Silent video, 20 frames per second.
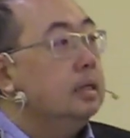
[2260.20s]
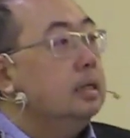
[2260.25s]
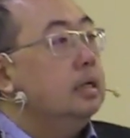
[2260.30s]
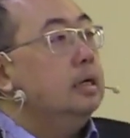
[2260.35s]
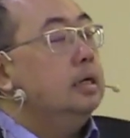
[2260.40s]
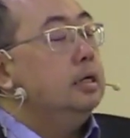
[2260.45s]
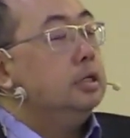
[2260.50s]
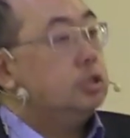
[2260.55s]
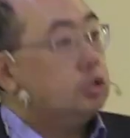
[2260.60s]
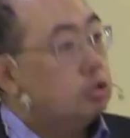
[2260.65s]

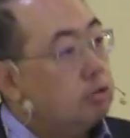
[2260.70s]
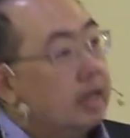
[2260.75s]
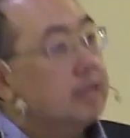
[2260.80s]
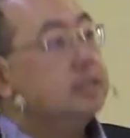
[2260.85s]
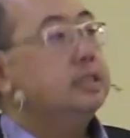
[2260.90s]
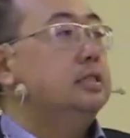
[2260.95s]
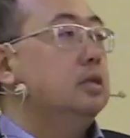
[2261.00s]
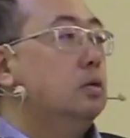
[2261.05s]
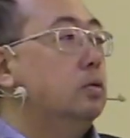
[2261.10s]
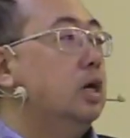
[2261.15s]

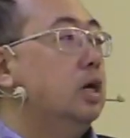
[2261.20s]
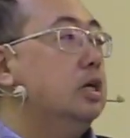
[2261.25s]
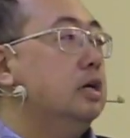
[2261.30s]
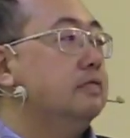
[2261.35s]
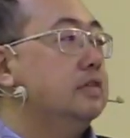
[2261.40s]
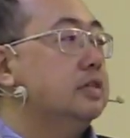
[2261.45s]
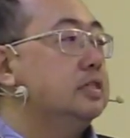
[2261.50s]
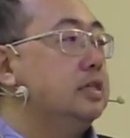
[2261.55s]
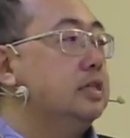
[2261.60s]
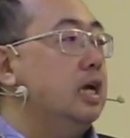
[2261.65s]
Trust the work of
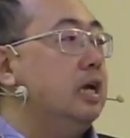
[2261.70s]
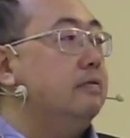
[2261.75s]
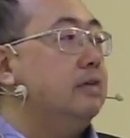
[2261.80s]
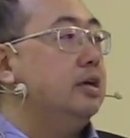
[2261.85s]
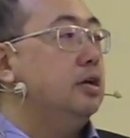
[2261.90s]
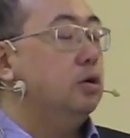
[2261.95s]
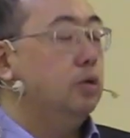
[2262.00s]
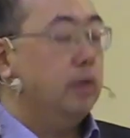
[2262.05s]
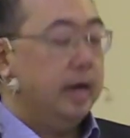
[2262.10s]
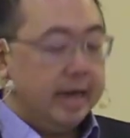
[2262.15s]
the Savior
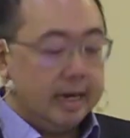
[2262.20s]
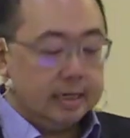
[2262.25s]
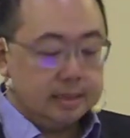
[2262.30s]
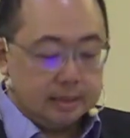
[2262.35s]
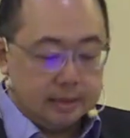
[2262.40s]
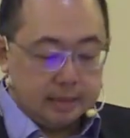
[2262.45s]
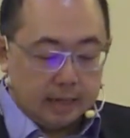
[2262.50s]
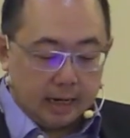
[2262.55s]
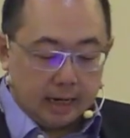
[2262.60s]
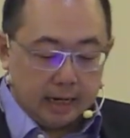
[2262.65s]
who has
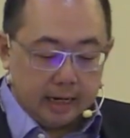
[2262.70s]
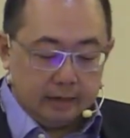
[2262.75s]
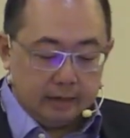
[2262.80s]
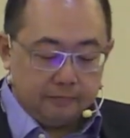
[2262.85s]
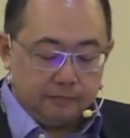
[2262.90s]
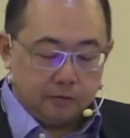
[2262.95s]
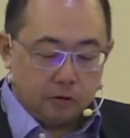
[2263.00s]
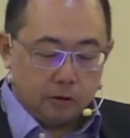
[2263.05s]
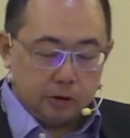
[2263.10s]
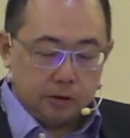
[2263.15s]
died
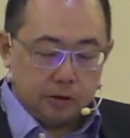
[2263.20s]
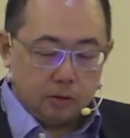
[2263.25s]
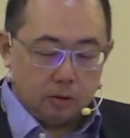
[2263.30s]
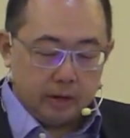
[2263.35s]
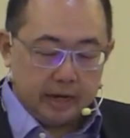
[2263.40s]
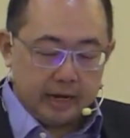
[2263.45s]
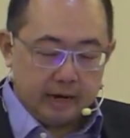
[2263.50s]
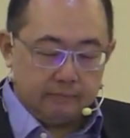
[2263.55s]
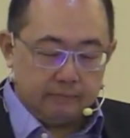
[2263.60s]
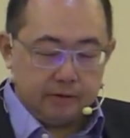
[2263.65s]
for your
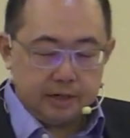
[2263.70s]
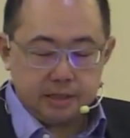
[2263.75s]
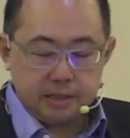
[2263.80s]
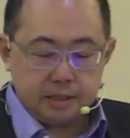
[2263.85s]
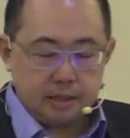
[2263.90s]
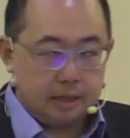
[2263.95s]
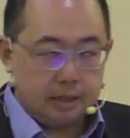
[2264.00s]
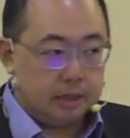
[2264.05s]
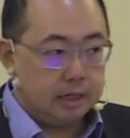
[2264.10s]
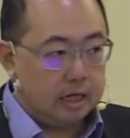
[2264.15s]
every
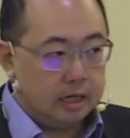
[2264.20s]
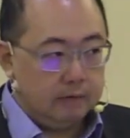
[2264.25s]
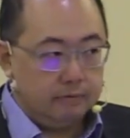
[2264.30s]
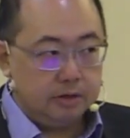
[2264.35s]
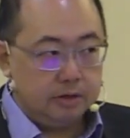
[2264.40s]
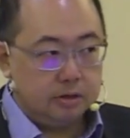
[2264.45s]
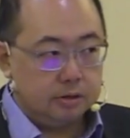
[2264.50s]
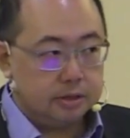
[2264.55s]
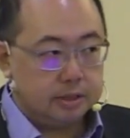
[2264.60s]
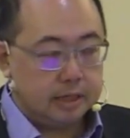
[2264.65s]
sin,
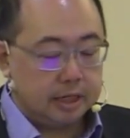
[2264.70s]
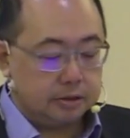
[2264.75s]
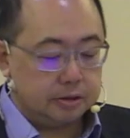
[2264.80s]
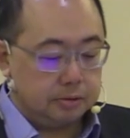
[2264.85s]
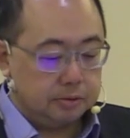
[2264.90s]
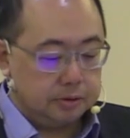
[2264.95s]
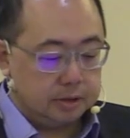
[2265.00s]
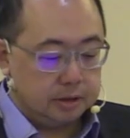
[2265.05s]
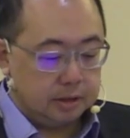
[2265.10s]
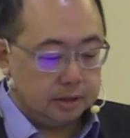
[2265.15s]
even your
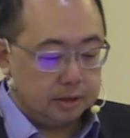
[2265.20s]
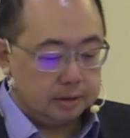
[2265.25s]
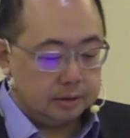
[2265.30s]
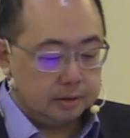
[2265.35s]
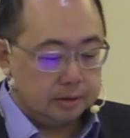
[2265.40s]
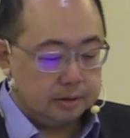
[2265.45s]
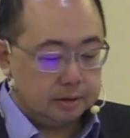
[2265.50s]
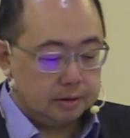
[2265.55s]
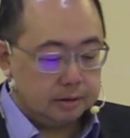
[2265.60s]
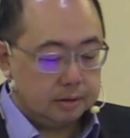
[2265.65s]
sexual
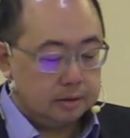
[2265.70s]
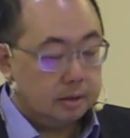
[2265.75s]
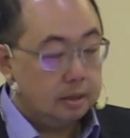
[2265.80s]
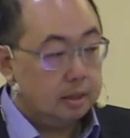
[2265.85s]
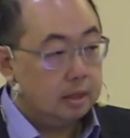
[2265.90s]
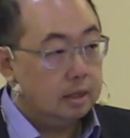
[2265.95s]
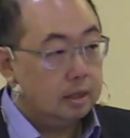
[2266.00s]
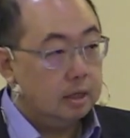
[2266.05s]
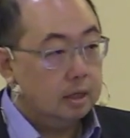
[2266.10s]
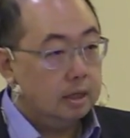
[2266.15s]
sins.
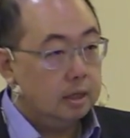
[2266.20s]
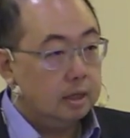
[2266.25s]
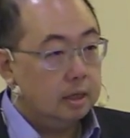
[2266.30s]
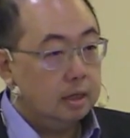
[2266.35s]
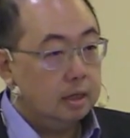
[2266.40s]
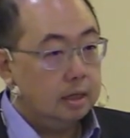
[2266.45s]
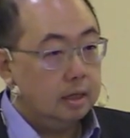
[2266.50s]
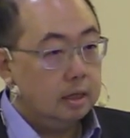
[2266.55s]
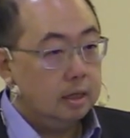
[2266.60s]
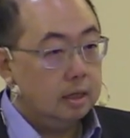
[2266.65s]

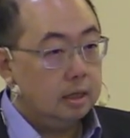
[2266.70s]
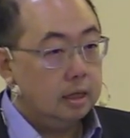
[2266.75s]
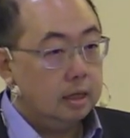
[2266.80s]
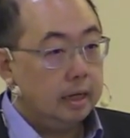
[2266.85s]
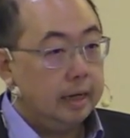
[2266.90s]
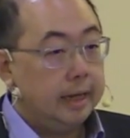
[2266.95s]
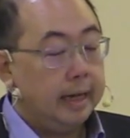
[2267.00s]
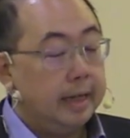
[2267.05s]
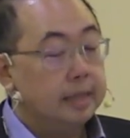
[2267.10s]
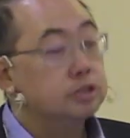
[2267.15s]

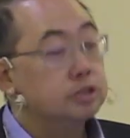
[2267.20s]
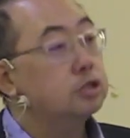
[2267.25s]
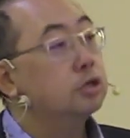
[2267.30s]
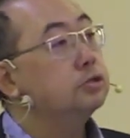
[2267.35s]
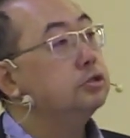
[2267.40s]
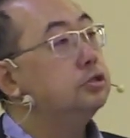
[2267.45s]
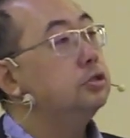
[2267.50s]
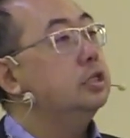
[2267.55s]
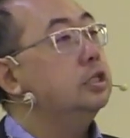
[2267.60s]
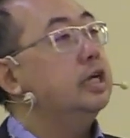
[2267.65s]
And so
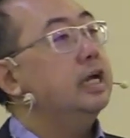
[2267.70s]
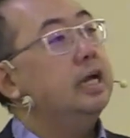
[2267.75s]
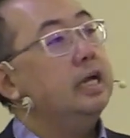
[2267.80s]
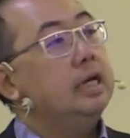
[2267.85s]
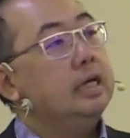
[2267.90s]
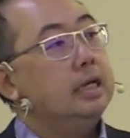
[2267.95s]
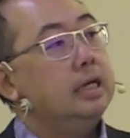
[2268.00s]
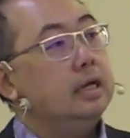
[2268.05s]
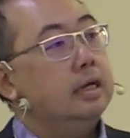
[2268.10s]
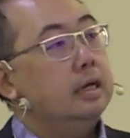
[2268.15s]
today,
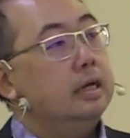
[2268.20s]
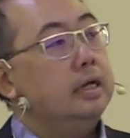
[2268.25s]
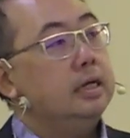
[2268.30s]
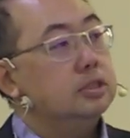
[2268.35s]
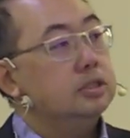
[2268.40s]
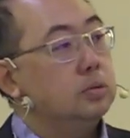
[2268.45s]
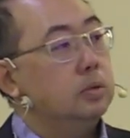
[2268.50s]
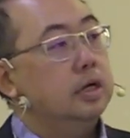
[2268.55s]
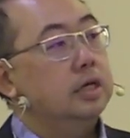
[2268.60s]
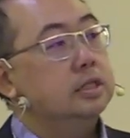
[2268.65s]
hear
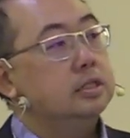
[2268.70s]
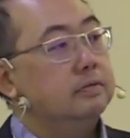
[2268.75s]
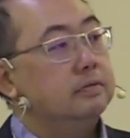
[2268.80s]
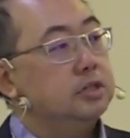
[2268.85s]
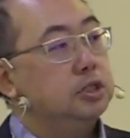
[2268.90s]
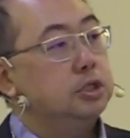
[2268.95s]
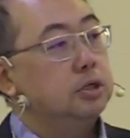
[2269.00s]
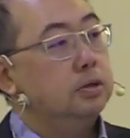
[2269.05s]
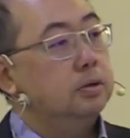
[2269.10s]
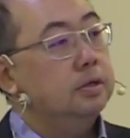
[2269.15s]
his words of
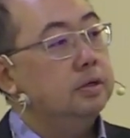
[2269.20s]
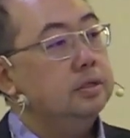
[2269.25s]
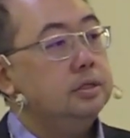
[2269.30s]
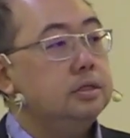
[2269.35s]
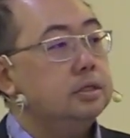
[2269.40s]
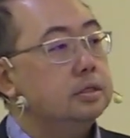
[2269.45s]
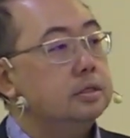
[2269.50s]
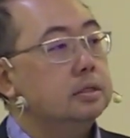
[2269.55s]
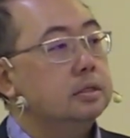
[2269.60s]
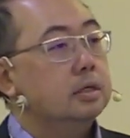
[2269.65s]

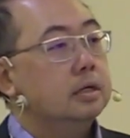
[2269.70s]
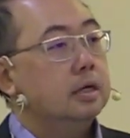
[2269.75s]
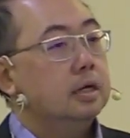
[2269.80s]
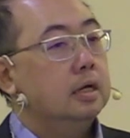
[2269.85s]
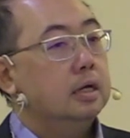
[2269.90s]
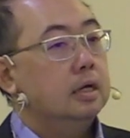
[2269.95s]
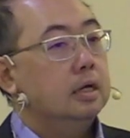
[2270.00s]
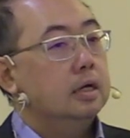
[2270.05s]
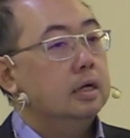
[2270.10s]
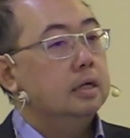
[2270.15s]
assurance
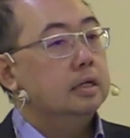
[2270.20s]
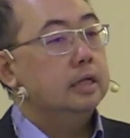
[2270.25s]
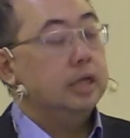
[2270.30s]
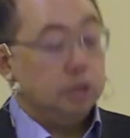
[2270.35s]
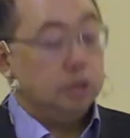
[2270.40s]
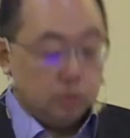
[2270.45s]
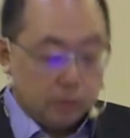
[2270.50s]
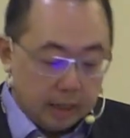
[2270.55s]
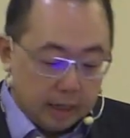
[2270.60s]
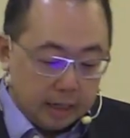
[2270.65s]
that
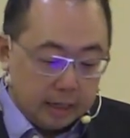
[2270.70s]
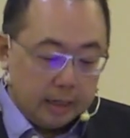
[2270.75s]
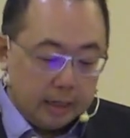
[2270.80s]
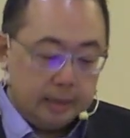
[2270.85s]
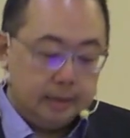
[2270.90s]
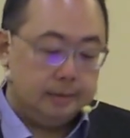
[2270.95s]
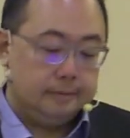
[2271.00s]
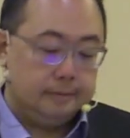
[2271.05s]
you heard.